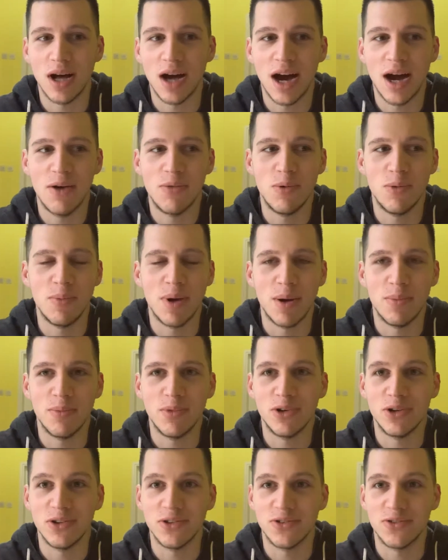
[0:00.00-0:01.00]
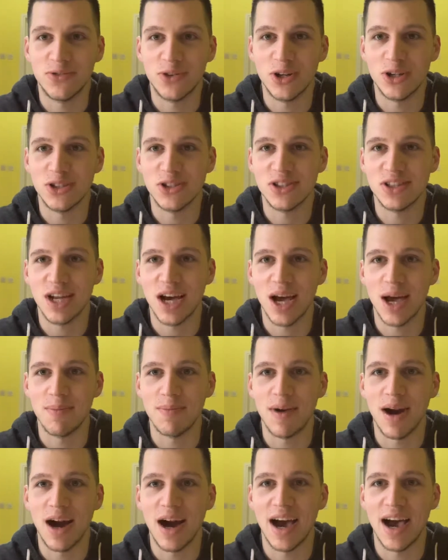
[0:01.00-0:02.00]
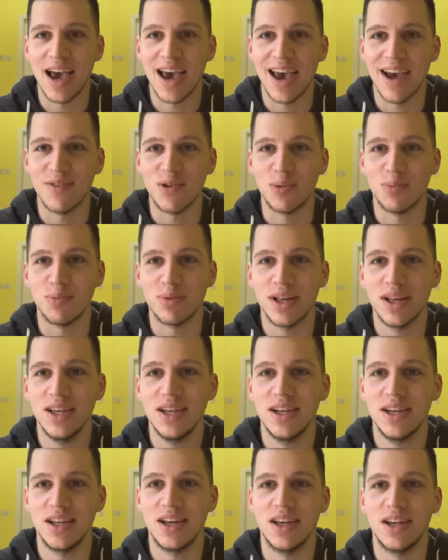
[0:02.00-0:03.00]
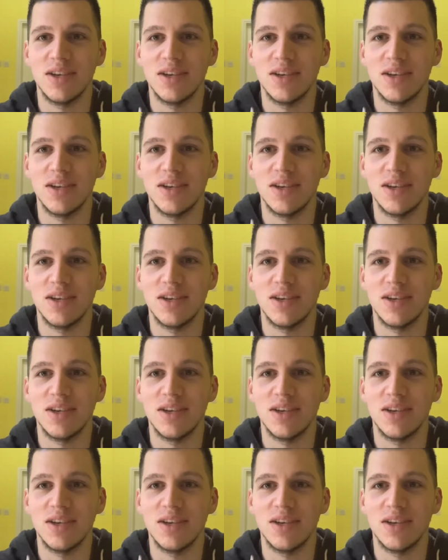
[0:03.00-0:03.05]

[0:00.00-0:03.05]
I remember the first time I ever played it,